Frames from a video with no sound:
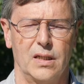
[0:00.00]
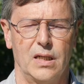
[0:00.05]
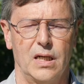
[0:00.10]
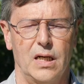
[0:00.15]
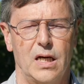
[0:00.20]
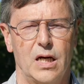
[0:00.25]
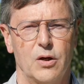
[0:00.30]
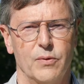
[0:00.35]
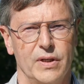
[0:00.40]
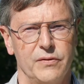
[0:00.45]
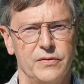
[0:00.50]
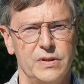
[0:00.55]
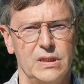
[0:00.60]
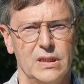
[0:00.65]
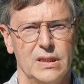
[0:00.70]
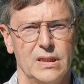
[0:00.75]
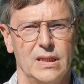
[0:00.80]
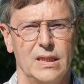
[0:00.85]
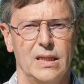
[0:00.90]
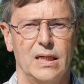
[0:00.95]
However,
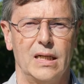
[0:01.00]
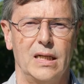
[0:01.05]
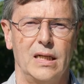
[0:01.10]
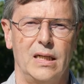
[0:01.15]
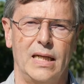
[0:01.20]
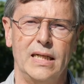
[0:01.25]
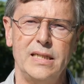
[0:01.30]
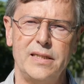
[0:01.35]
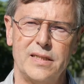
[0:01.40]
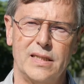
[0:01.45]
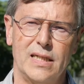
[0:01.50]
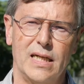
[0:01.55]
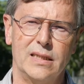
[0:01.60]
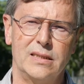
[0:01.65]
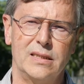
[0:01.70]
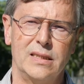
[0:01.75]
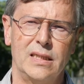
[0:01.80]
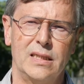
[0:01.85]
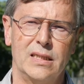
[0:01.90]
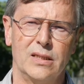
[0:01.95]
light
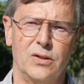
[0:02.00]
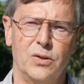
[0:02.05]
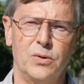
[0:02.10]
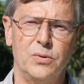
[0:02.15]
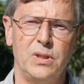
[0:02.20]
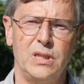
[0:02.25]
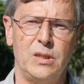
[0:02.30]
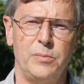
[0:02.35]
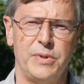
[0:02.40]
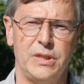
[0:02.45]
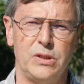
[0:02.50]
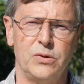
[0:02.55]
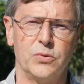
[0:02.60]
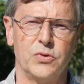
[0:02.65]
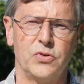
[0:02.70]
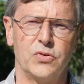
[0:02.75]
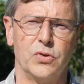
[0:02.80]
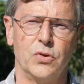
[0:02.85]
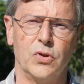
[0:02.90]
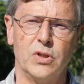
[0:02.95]
scattering can only be
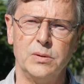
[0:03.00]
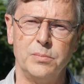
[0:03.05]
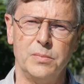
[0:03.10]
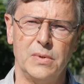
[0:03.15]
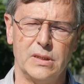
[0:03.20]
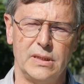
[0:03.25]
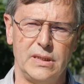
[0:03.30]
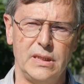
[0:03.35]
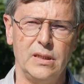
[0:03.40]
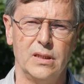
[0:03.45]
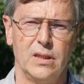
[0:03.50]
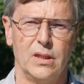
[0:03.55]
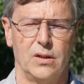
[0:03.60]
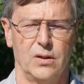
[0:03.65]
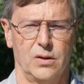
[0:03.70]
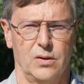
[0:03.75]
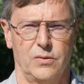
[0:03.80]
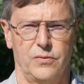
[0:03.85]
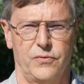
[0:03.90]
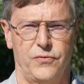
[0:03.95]
used normally
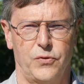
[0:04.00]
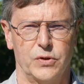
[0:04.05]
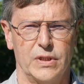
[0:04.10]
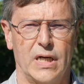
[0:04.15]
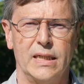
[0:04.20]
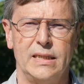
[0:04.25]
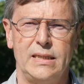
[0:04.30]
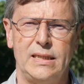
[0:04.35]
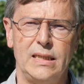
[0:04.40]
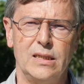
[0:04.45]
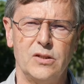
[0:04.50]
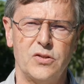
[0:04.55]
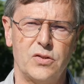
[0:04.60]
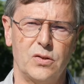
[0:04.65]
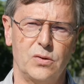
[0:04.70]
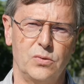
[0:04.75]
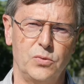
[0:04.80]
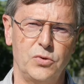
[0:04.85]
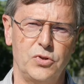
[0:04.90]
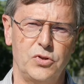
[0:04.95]
for ideal
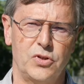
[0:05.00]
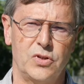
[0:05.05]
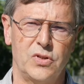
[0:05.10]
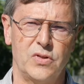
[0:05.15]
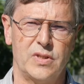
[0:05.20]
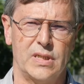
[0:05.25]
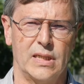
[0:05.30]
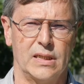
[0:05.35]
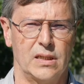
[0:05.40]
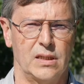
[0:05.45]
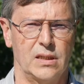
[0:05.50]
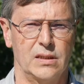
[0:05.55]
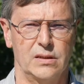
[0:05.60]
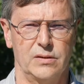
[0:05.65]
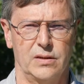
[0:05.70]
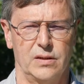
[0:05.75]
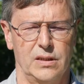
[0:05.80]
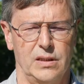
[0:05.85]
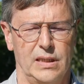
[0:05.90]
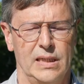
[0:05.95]
solutions that are
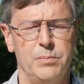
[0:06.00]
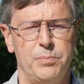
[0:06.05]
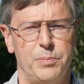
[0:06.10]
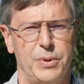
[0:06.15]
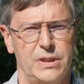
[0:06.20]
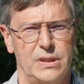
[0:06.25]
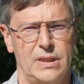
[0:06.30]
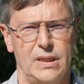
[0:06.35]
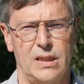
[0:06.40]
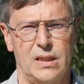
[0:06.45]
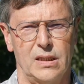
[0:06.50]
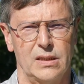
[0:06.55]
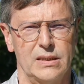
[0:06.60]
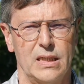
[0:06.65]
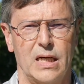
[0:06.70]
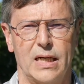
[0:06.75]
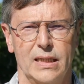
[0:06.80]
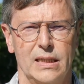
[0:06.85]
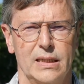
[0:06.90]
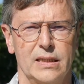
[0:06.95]
in particular
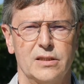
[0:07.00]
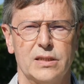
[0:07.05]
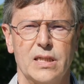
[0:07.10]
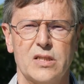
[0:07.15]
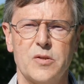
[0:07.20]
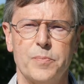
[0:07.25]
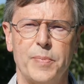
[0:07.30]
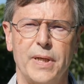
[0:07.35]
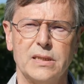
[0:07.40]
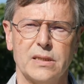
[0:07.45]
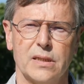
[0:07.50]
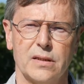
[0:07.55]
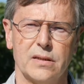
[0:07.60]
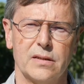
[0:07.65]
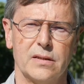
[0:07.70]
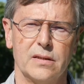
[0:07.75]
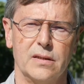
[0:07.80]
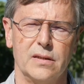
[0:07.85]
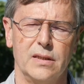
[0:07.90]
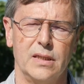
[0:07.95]
highly
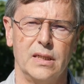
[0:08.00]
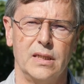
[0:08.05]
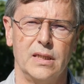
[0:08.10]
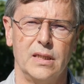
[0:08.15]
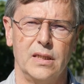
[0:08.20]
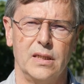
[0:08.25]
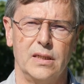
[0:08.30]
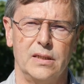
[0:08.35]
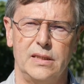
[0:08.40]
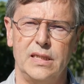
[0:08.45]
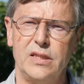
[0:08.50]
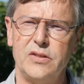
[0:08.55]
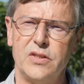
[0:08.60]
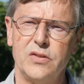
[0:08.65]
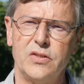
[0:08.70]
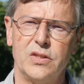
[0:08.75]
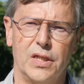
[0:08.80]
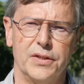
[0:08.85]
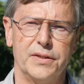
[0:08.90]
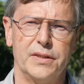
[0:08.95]
transparent. This
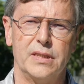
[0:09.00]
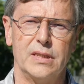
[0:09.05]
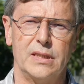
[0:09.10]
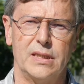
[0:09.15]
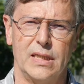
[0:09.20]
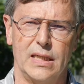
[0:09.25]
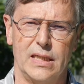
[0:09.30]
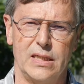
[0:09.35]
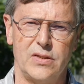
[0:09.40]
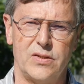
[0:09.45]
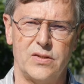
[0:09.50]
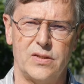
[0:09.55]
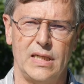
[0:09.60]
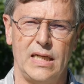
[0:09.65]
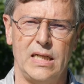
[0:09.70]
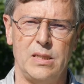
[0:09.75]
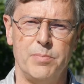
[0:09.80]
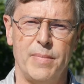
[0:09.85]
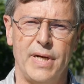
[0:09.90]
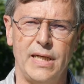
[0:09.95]
is not the case
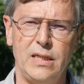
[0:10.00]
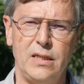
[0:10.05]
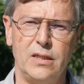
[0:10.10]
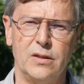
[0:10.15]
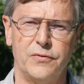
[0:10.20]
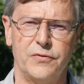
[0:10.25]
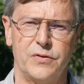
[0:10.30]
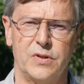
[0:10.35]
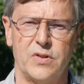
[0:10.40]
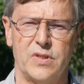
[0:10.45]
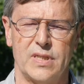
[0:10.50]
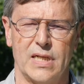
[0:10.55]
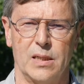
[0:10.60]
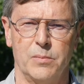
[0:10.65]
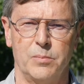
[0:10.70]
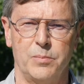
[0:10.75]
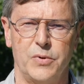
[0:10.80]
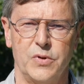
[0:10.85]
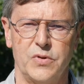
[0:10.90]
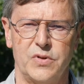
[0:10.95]
in many of the
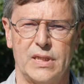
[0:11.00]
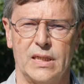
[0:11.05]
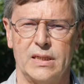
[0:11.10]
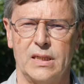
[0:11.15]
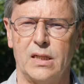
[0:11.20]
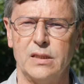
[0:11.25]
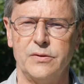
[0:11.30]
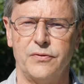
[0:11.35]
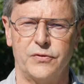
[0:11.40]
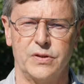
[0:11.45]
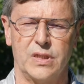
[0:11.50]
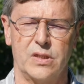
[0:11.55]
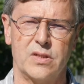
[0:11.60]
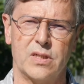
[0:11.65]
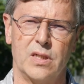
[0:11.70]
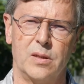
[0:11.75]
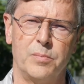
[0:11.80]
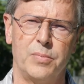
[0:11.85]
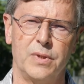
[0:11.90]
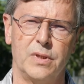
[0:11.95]
samples that are, for
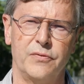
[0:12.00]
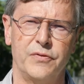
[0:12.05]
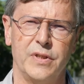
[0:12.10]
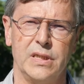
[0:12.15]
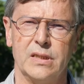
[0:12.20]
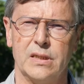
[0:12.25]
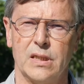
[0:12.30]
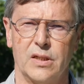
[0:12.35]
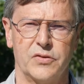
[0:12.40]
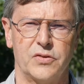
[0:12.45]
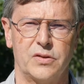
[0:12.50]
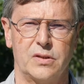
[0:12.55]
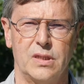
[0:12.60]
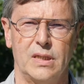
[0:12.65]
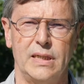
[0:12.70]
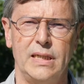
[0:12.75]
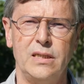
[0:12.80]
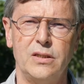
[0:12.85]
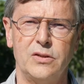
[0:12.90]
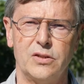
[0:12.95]
example, of
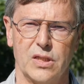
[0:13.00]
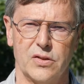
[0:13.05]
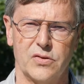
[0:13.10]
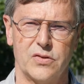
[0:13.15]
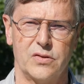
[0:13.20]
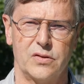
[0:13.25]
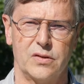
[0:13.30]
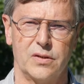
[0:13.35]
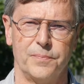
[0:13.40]
industrial interest,